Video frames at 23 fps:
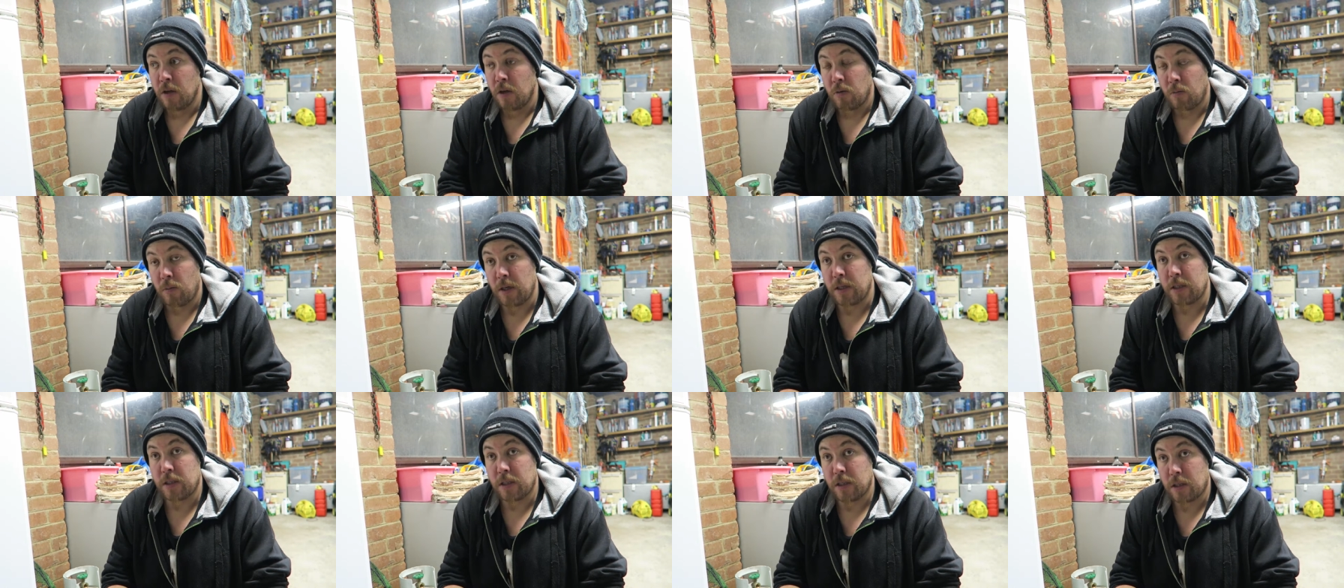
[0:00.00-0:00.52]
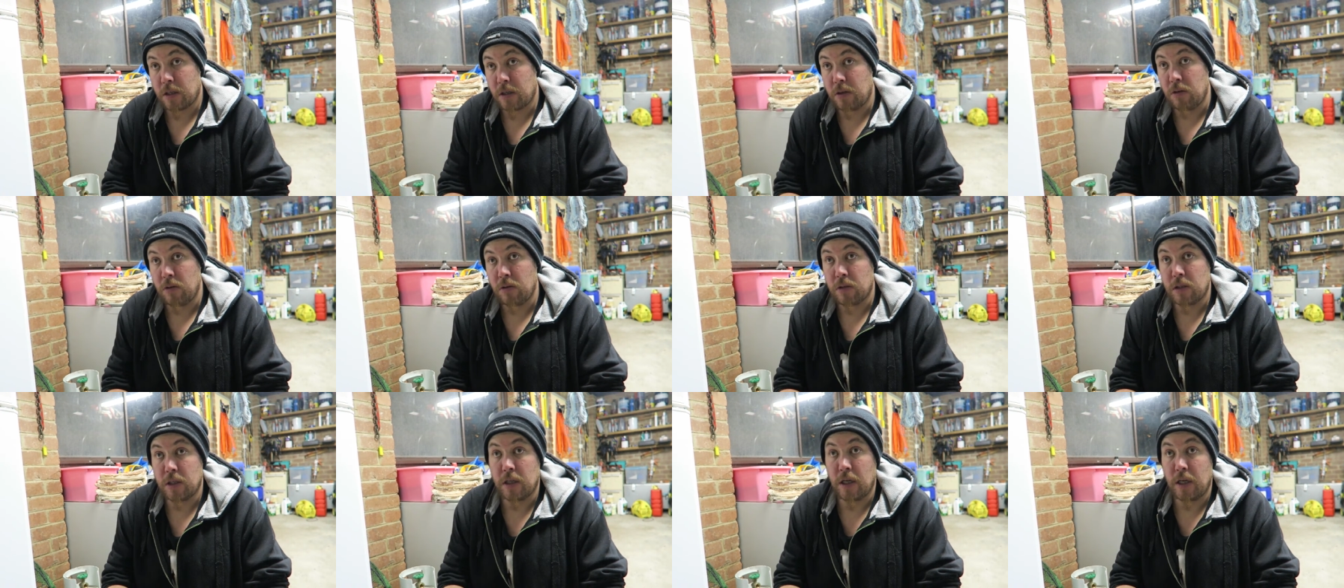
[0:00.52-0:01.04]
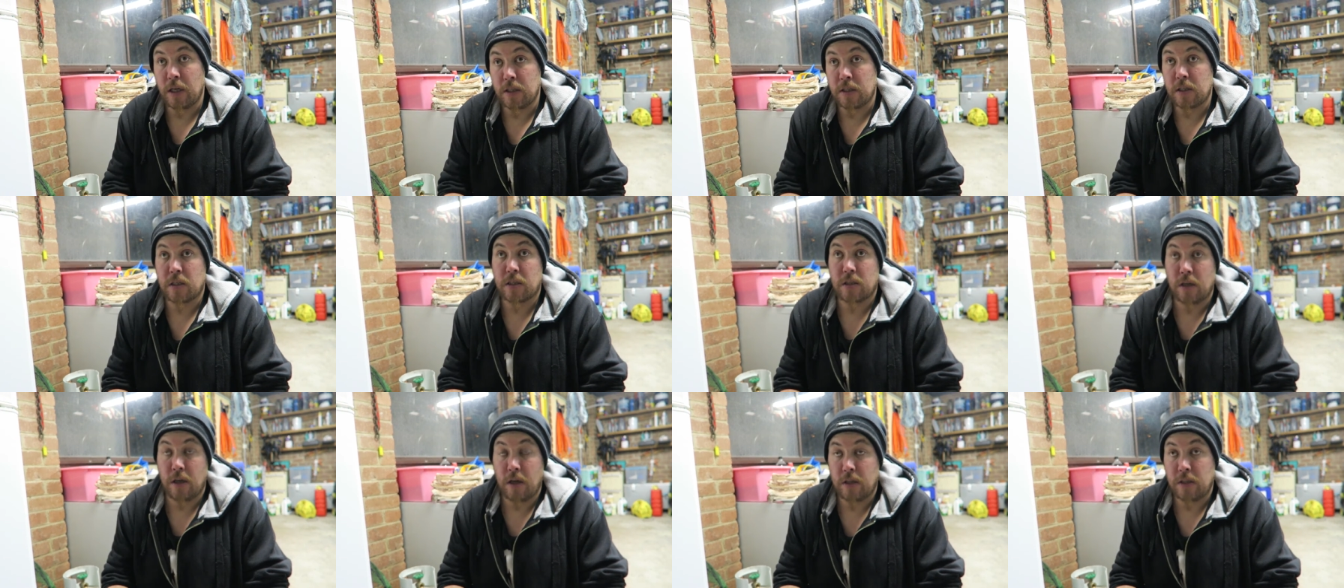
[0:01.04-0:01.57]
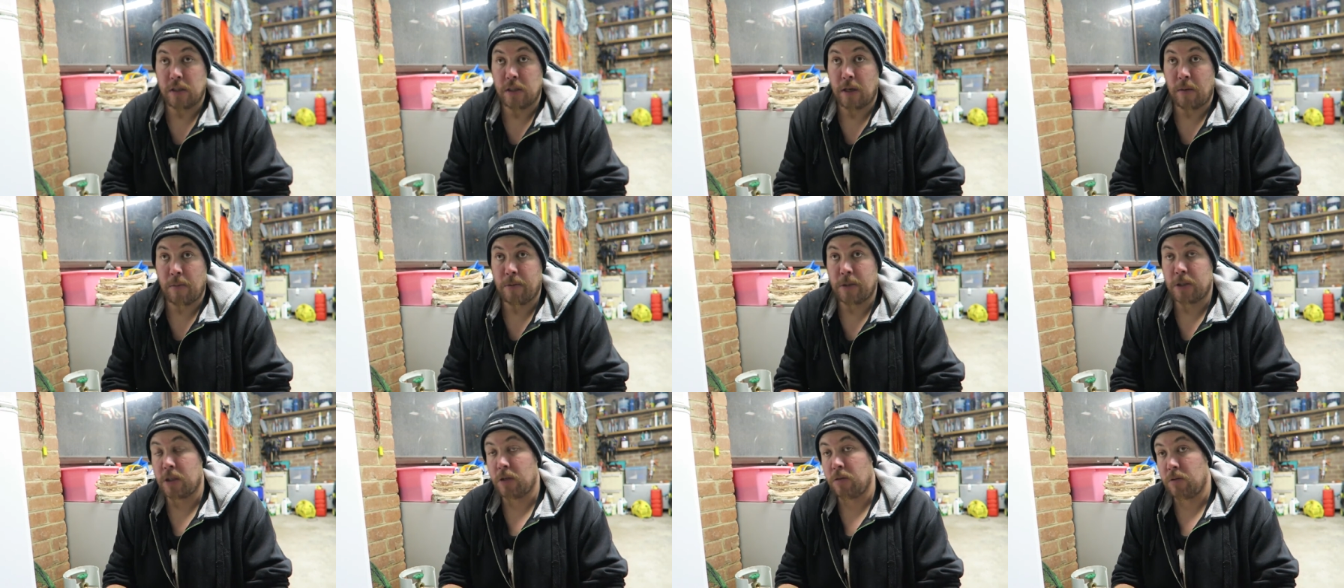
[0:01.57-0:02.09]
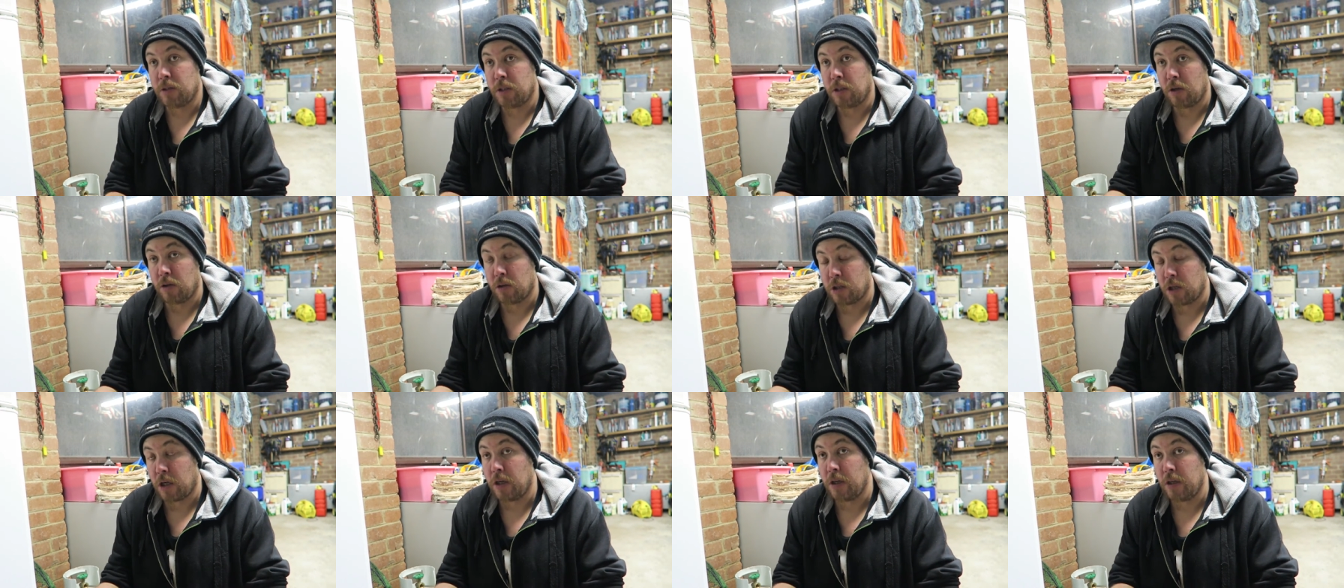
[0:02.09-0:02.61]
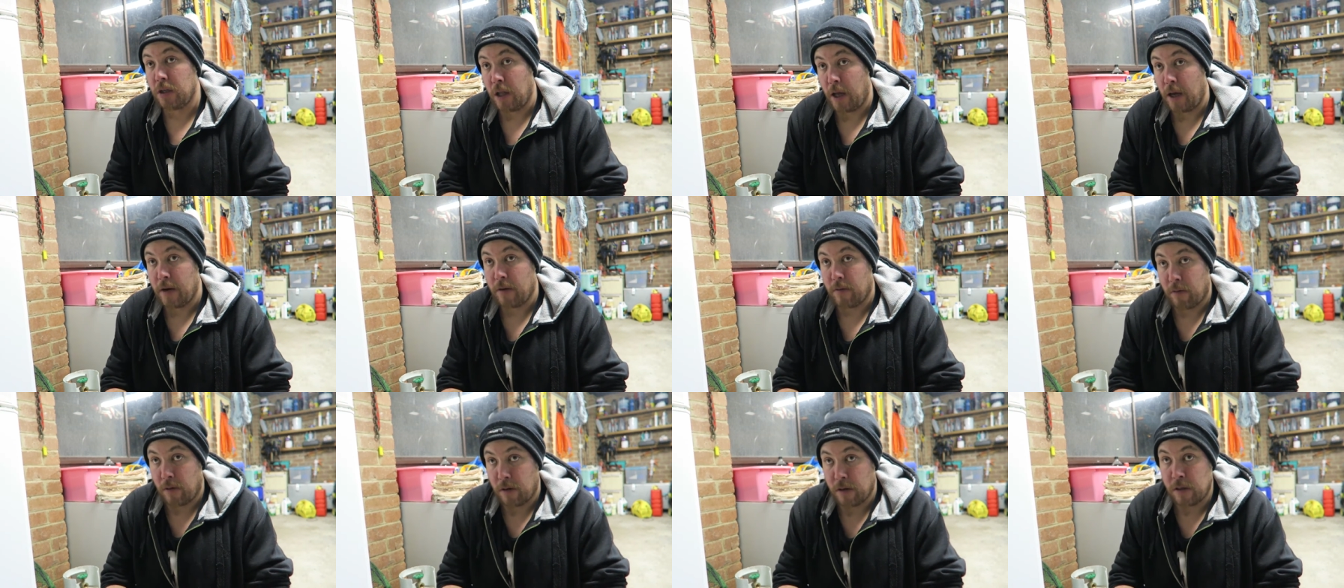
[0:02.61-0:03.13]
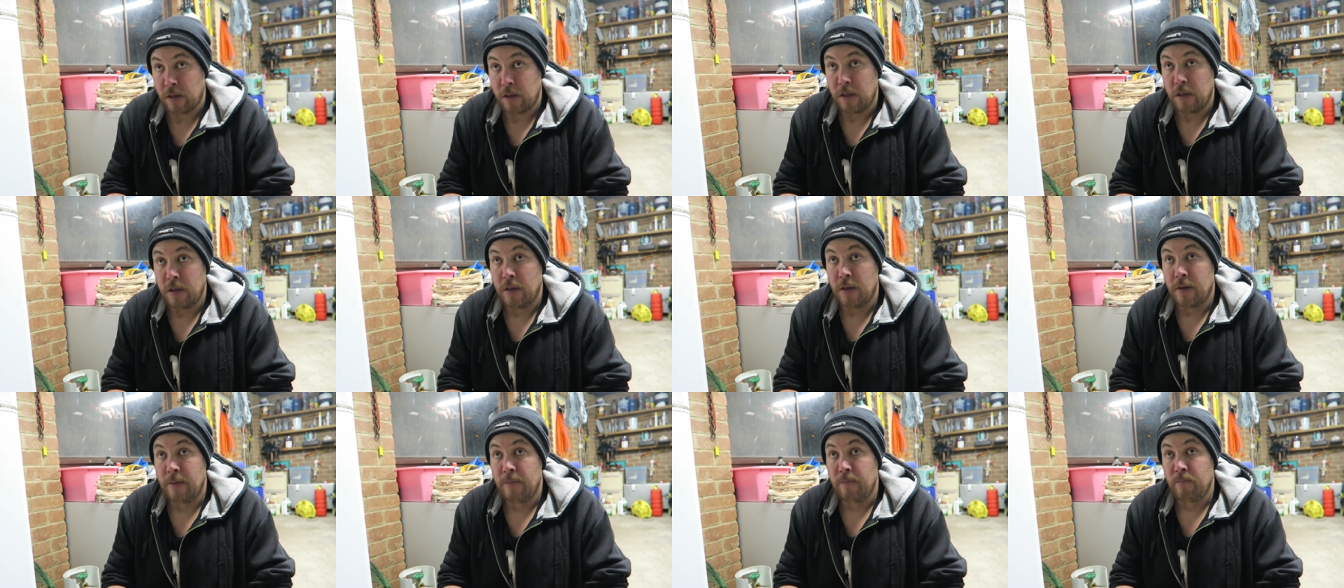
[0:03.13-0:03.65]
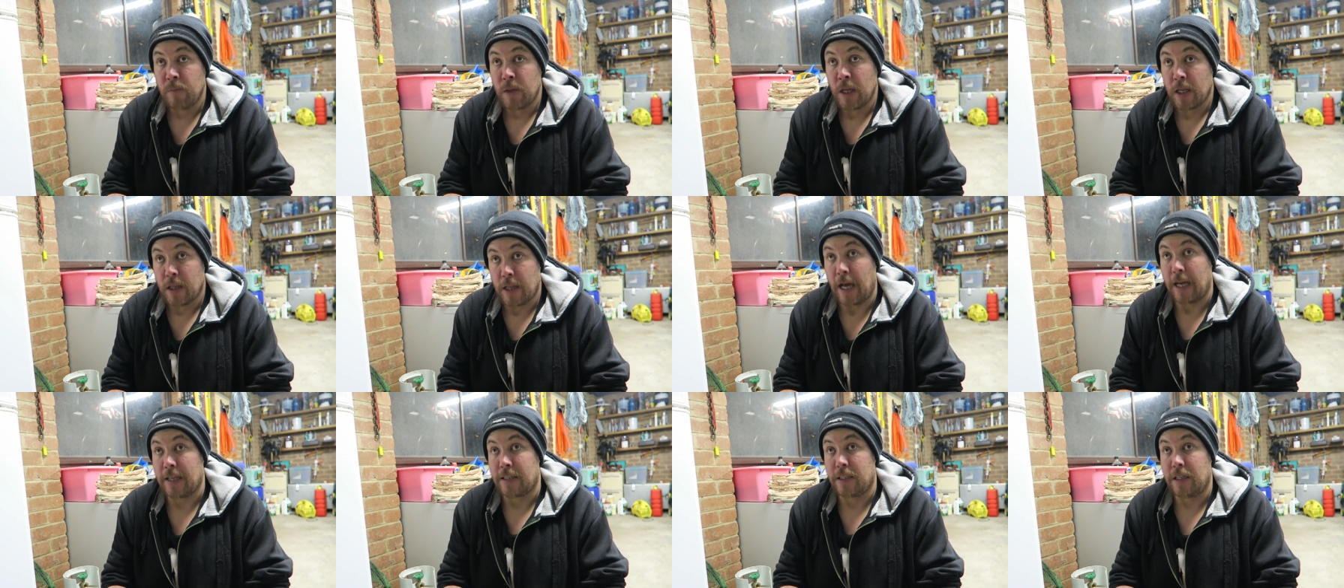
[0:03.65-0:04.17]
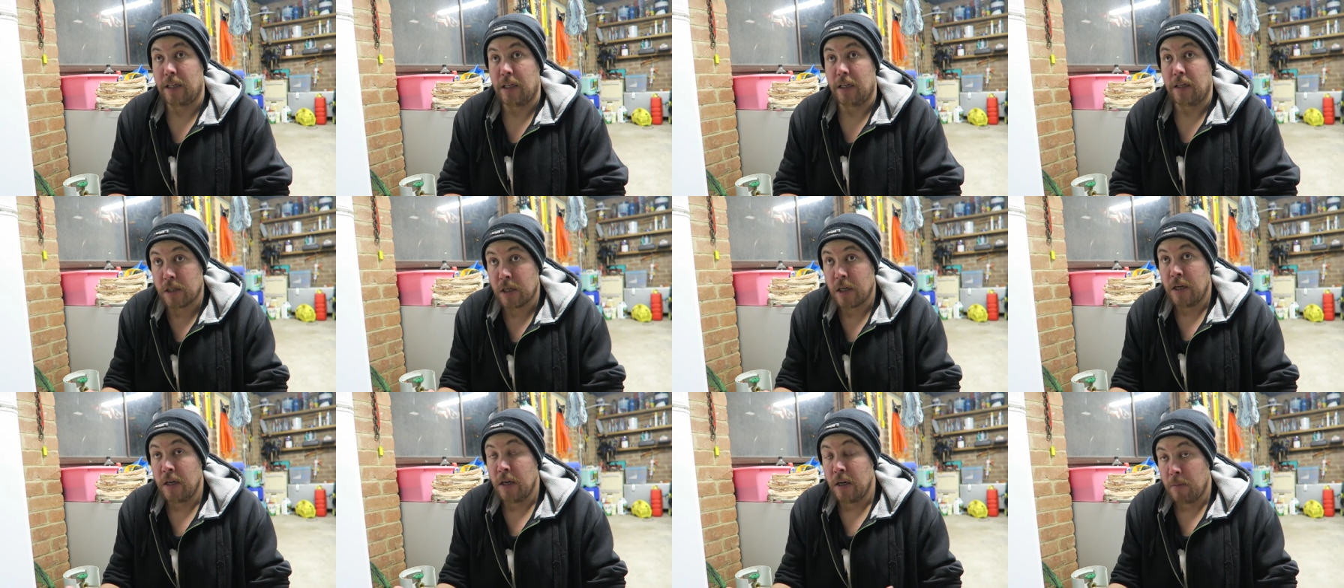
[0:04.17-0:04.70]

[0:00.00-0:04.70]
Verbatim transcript: Once it's cooked and hits a certain temperature, which I'll show you later on, that's it.